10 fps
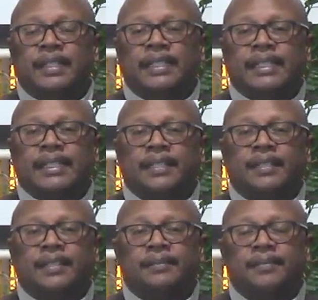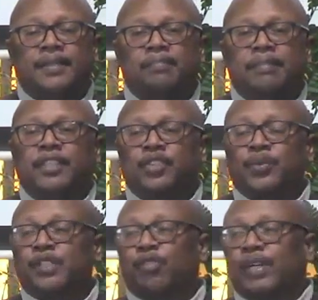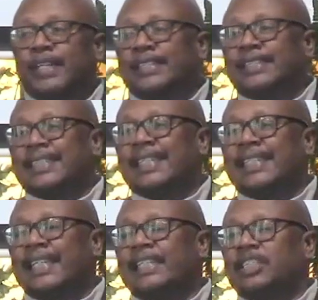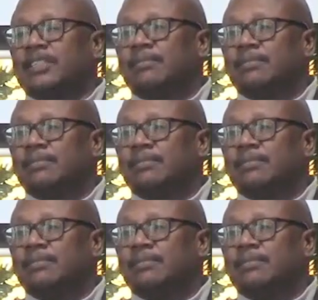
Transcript: the ministry of reconciliation.